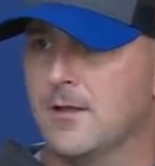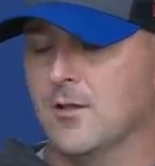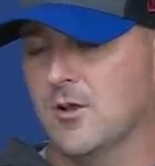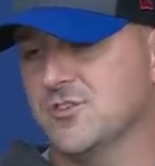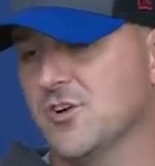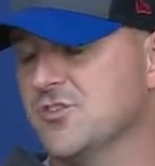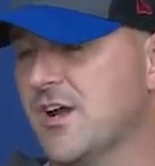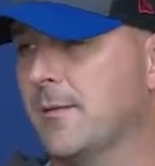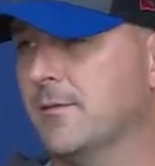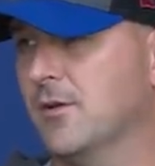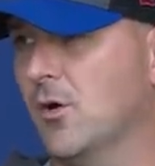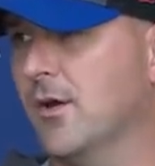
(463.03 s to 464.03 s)
Look, it's our
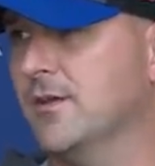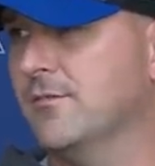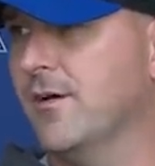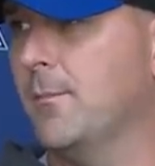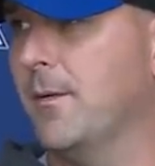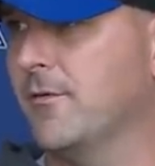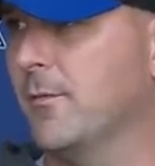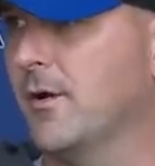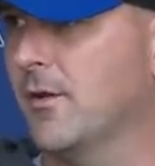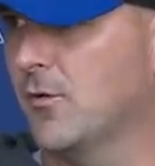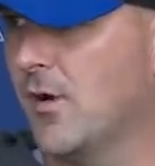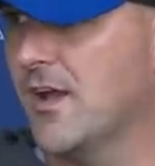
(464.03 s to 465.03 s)
job to go ahead and develop everybody
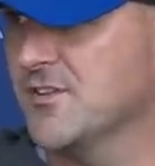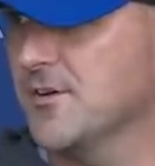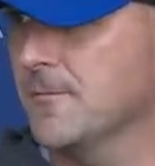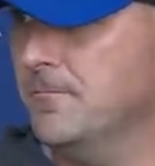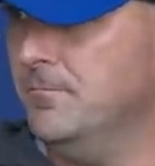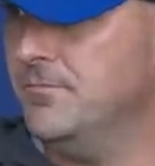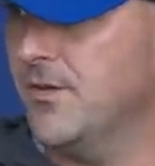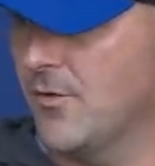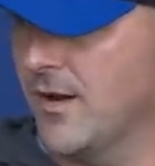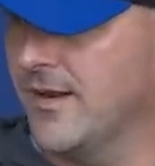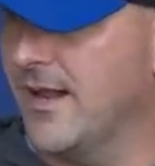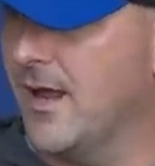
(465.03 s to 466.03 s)
on the roster. And
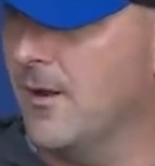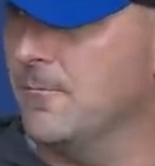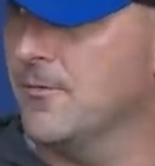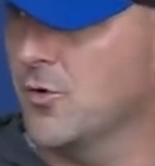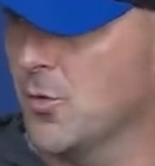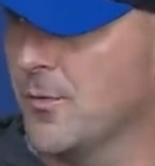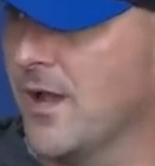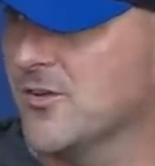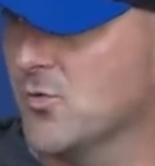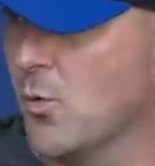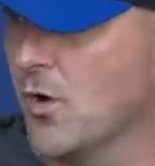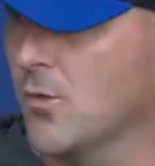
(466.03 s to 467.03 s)
right now, the group of
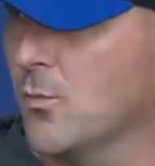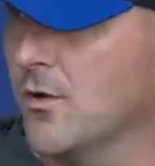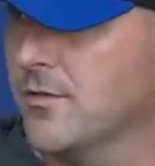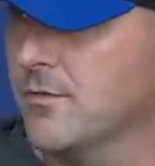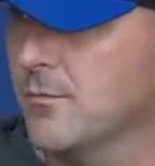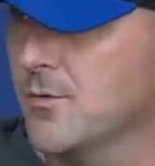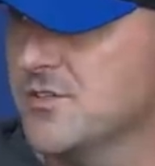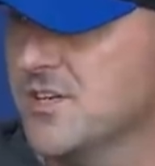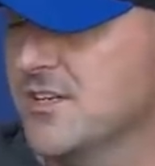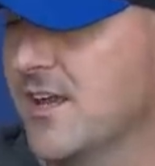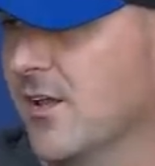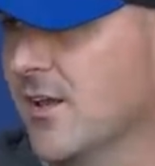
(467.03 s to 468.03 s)
guys we're working with, we see
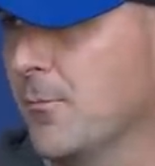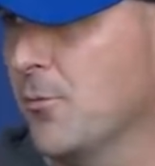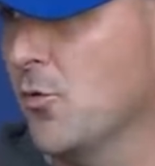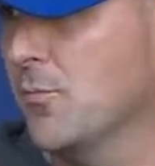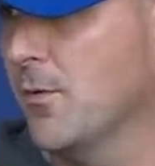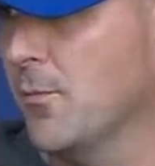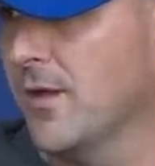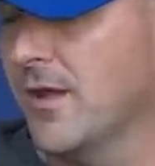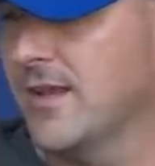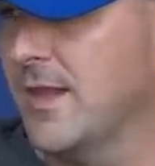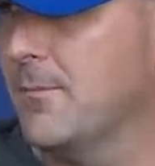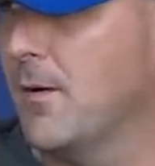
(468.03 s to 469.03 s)
daily improvement. We got
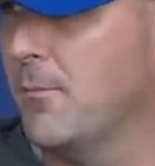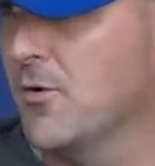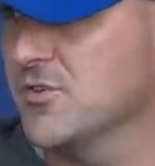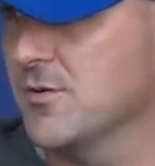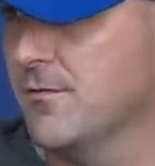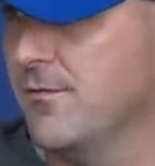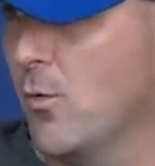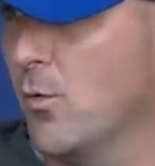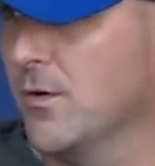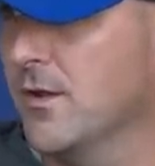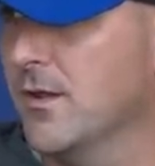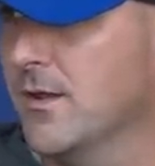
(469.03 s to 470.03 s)
to keep on pushing them
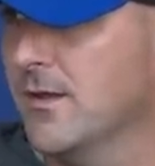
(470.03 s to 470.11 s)
forward.